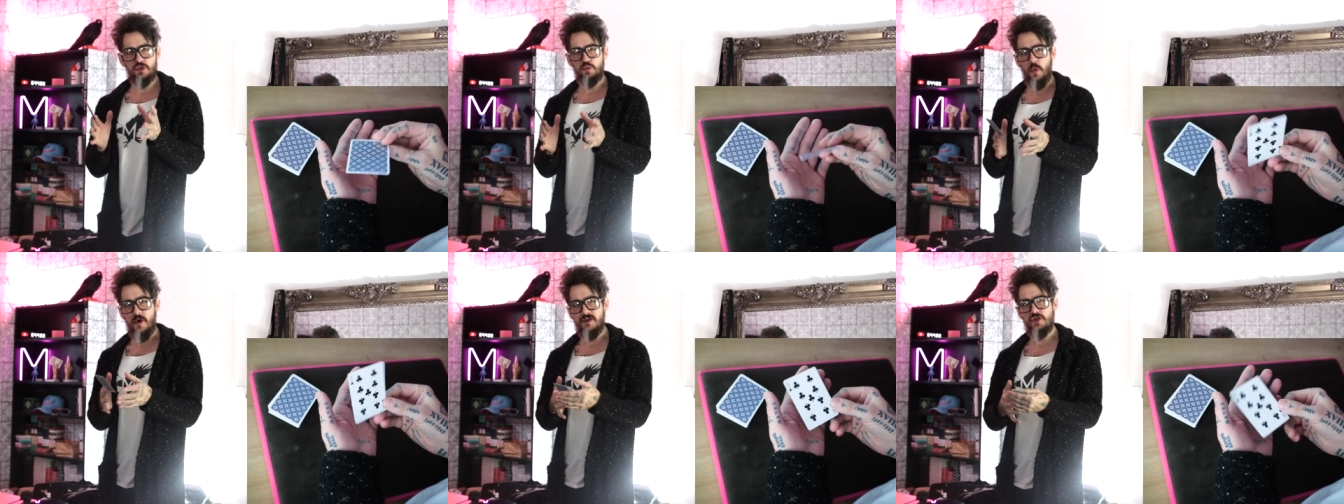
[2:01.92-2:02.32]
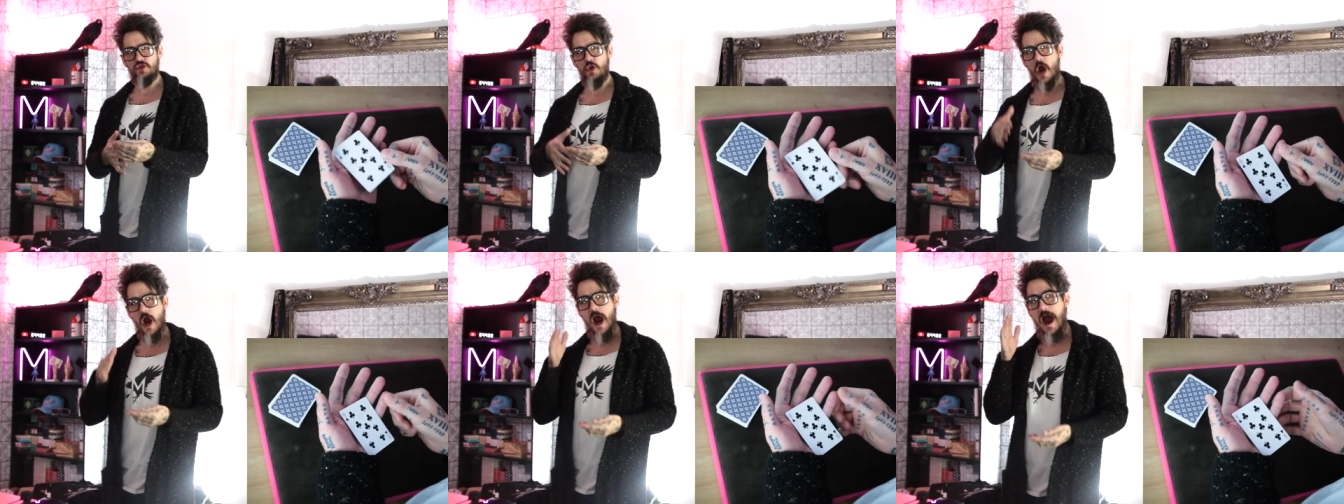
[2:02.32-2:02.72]
switch
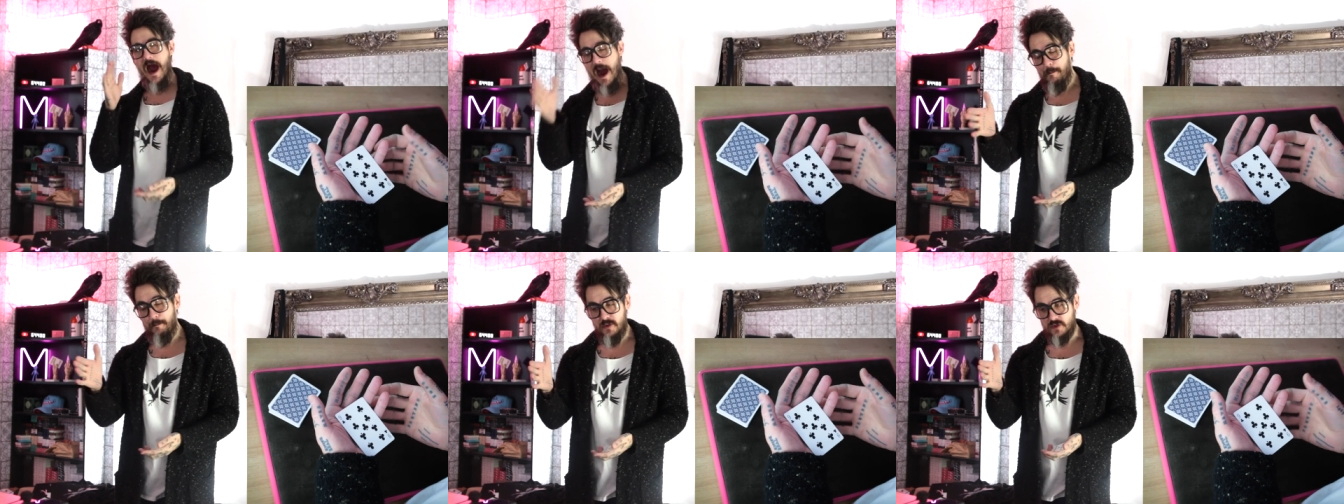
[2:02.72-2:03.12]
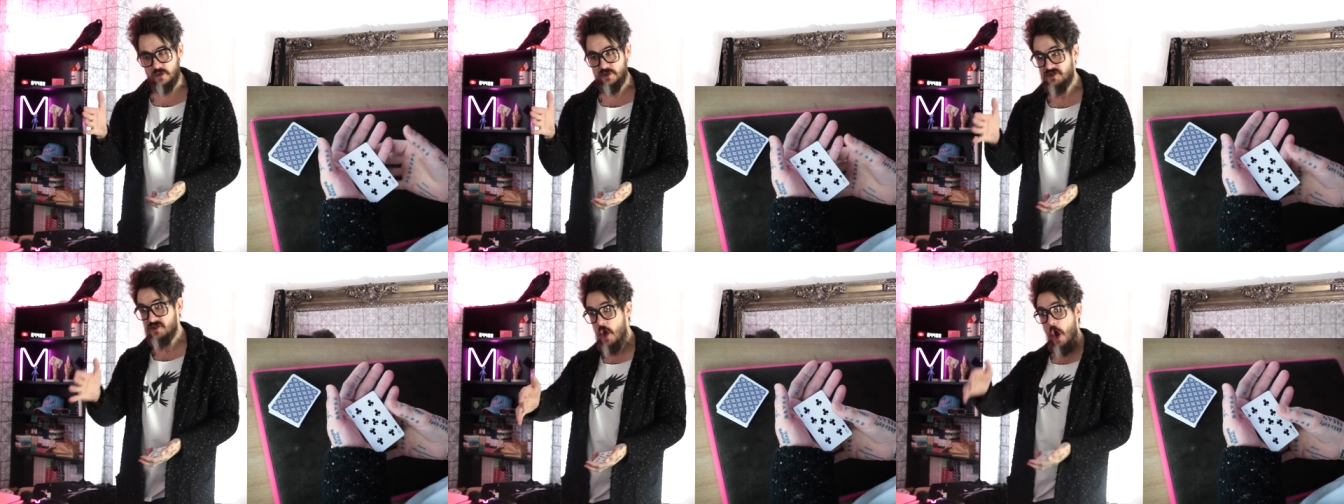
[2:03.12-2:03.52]
that
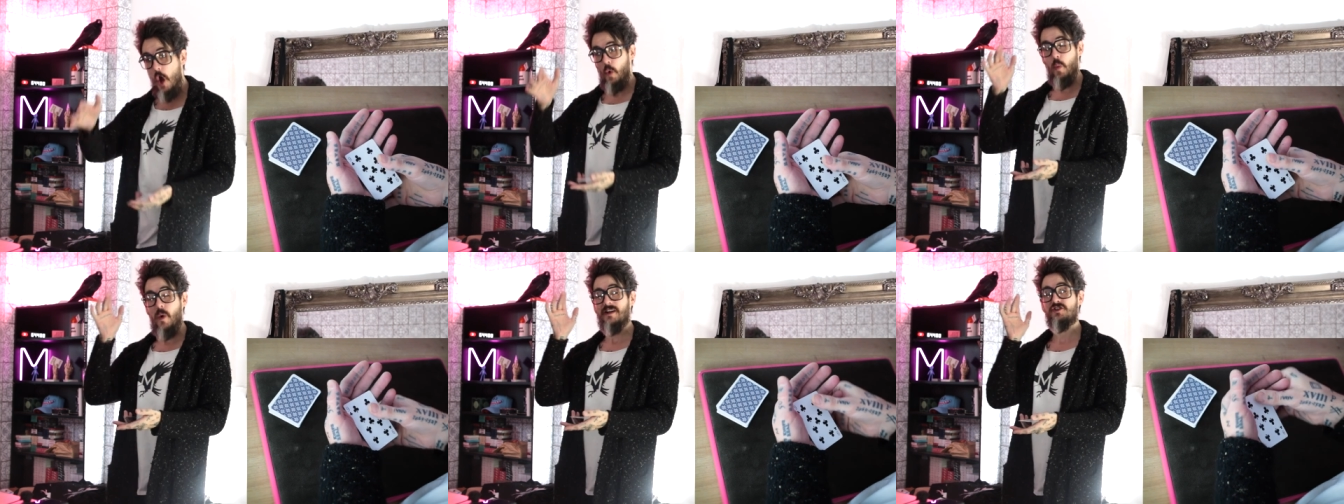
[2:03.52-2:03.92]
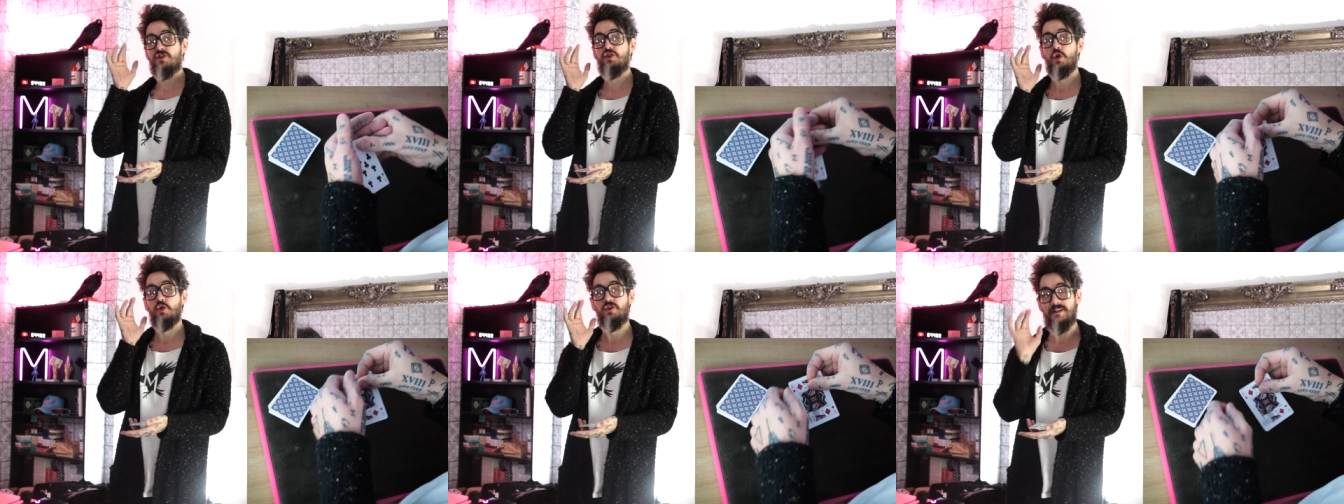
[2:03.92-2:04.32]
happens whilst
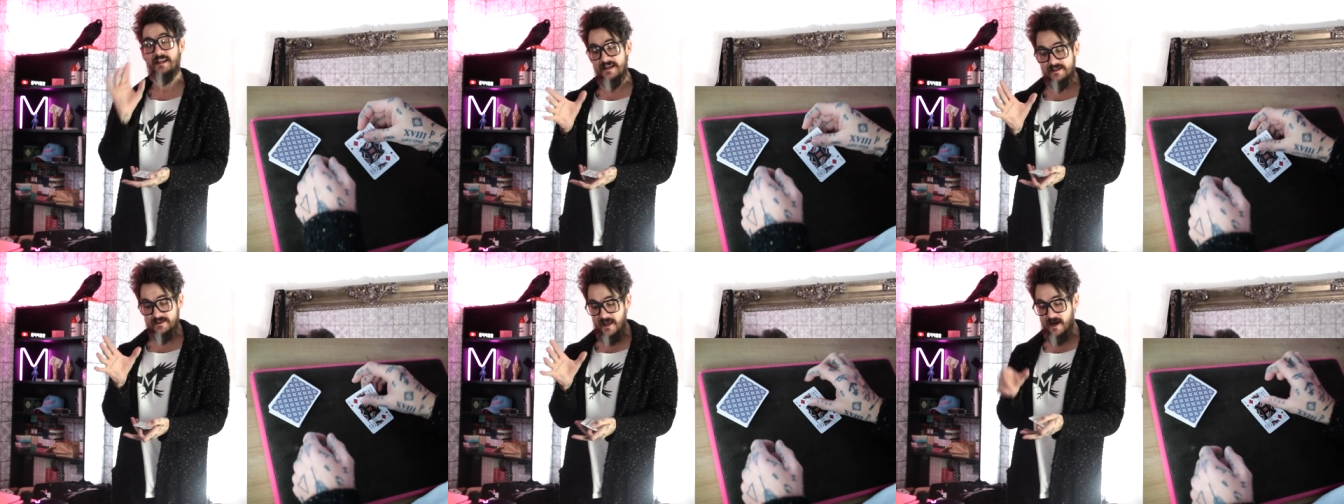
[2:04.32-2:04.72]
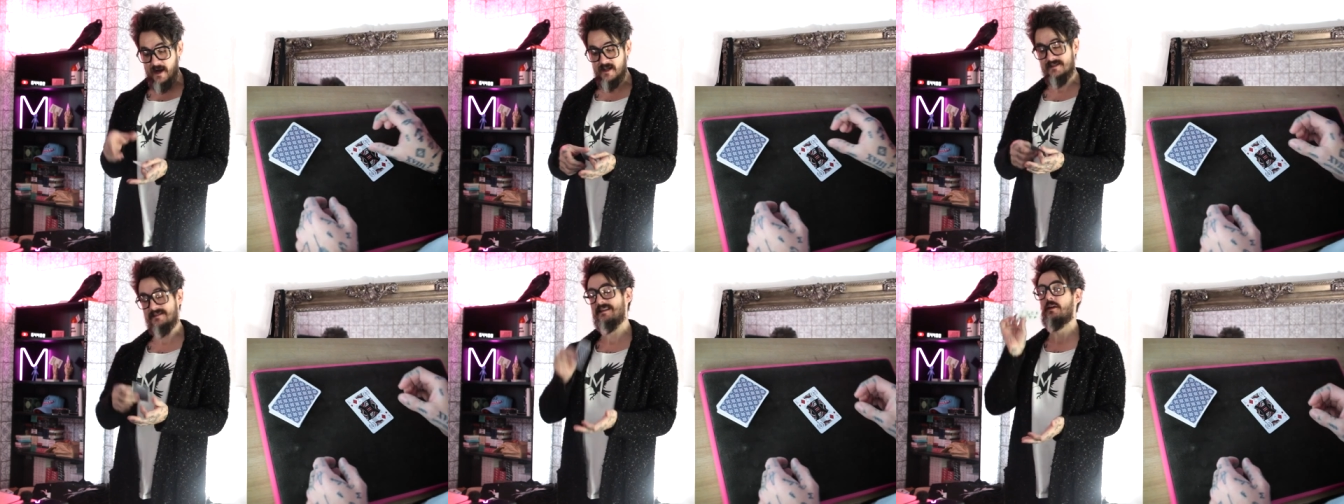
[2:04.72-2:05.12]
you're dealing
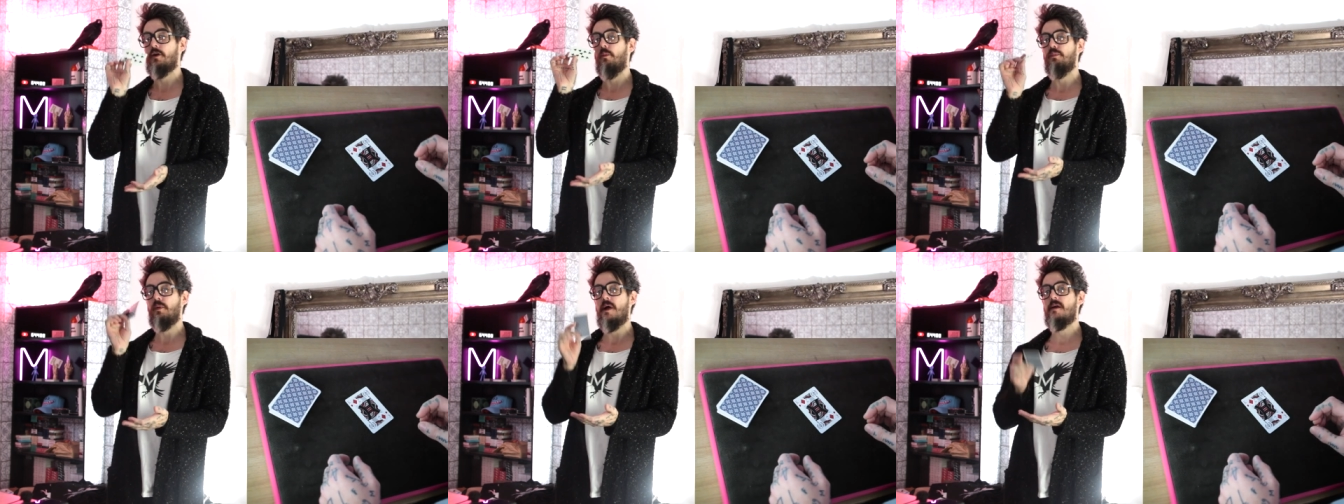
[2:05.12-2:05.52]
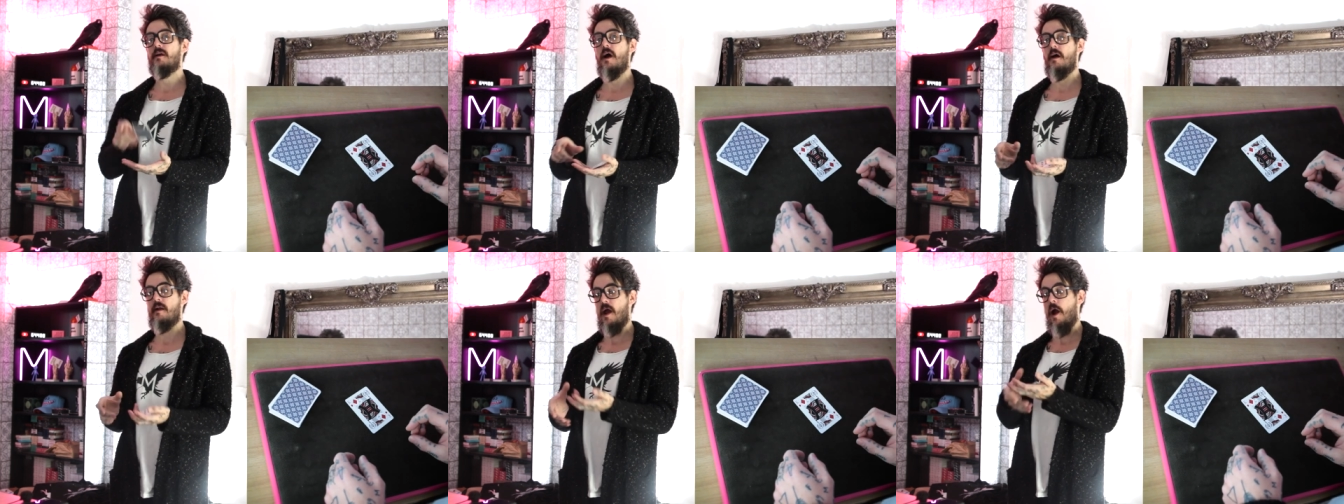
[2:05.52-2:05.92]
a single playing
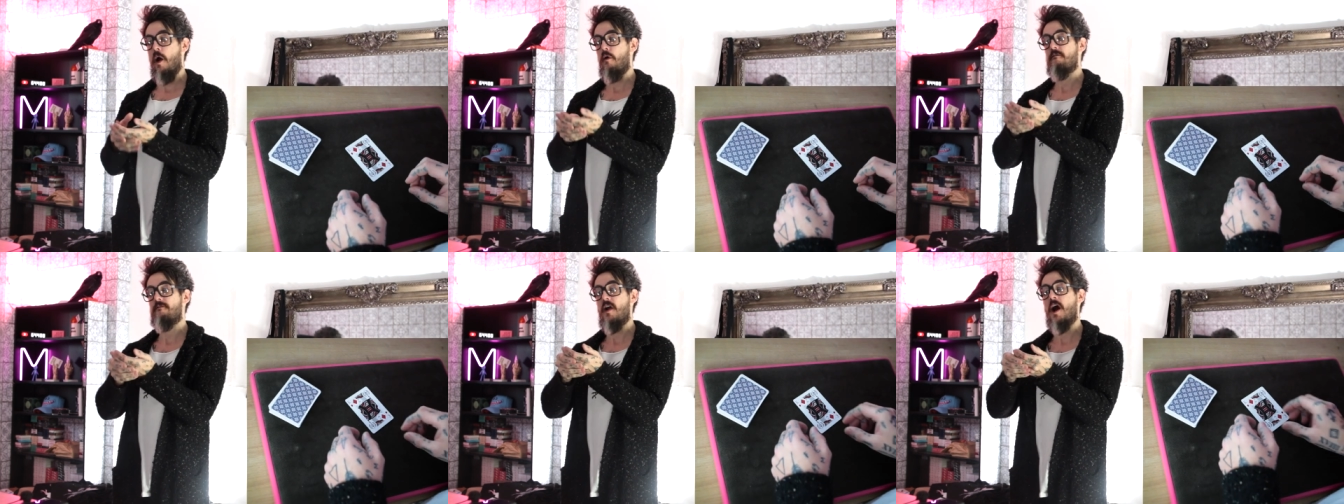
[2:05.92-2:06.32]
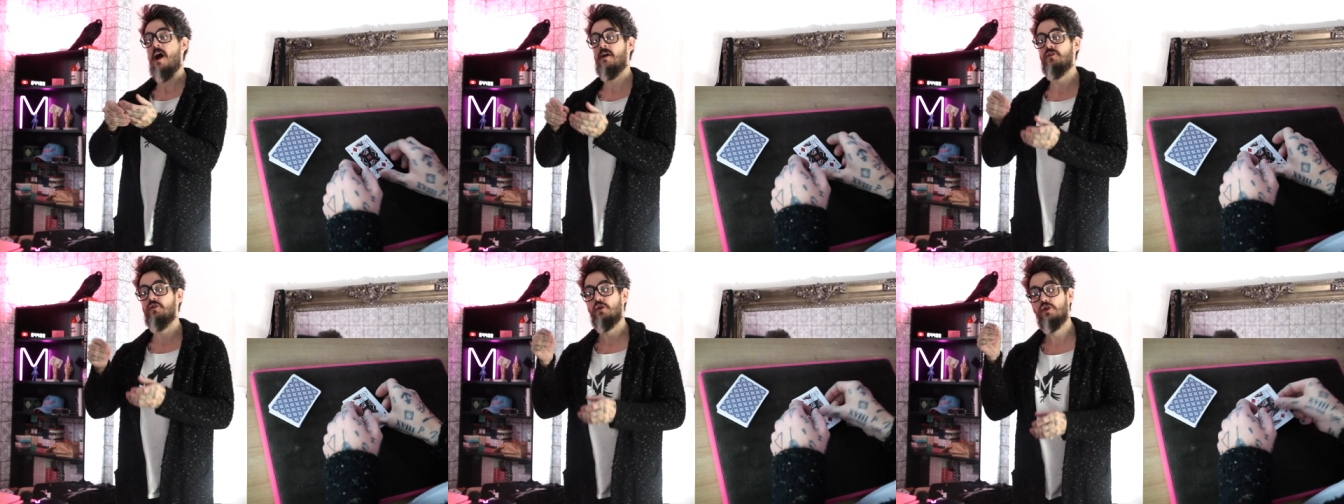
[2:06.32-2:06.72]
card out of your
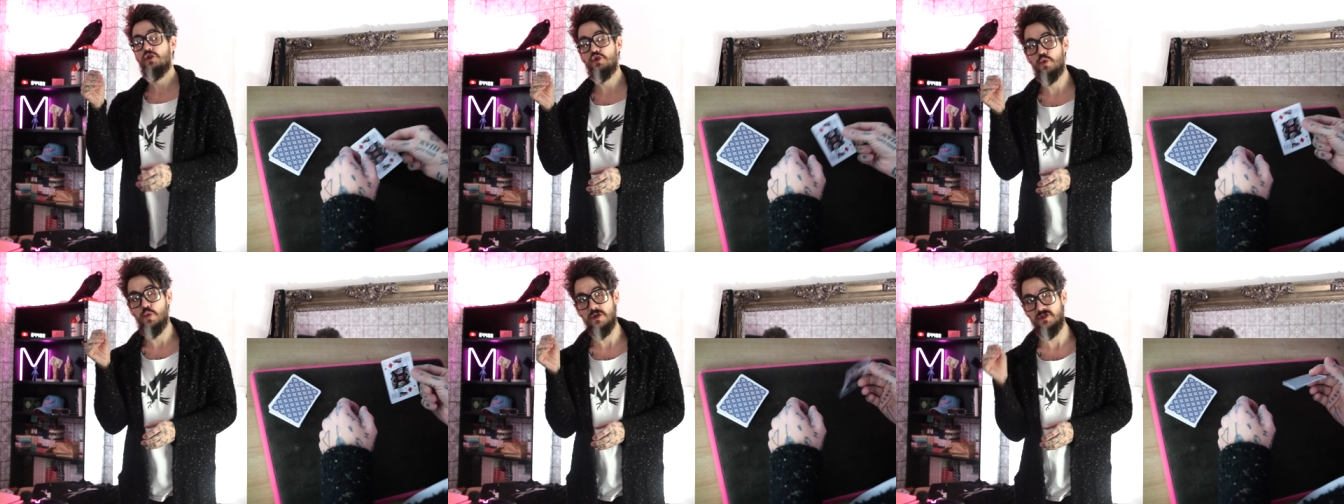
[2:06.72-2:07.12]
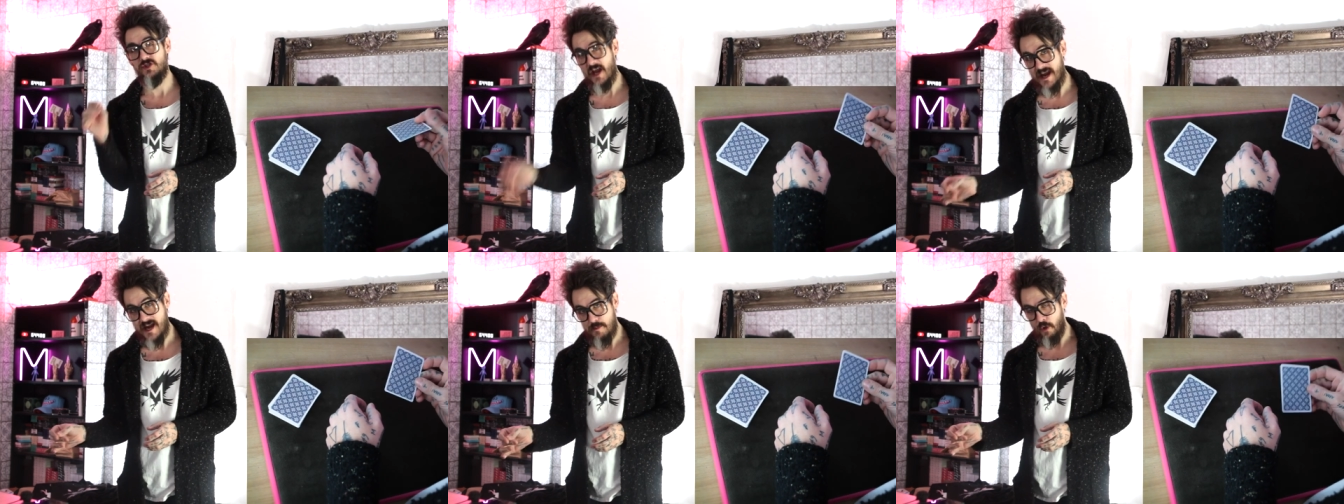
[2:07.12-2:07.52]
hand to a
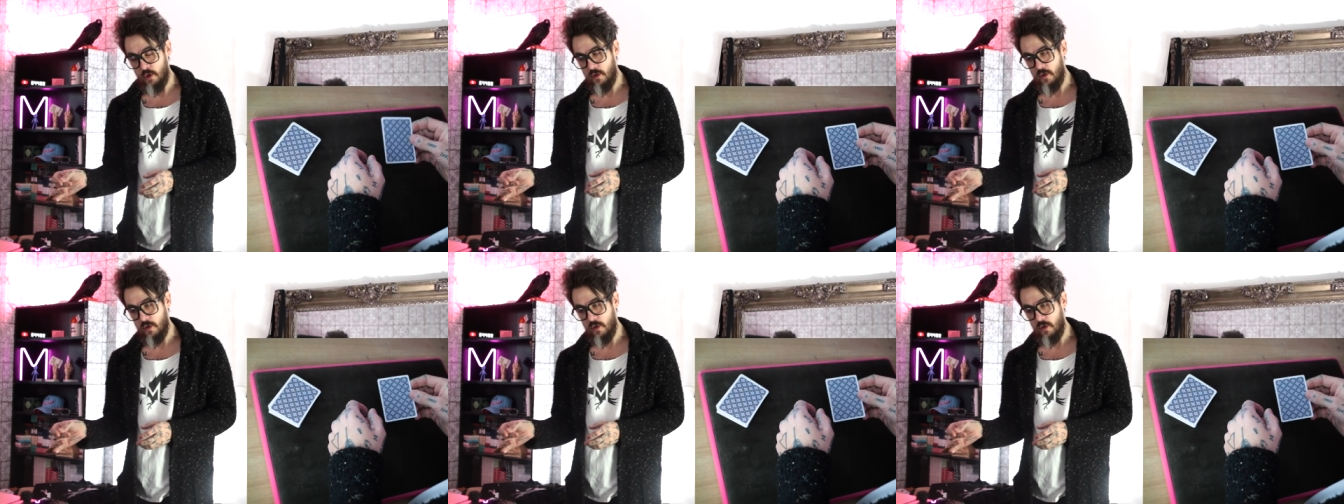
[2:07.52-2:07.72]
table.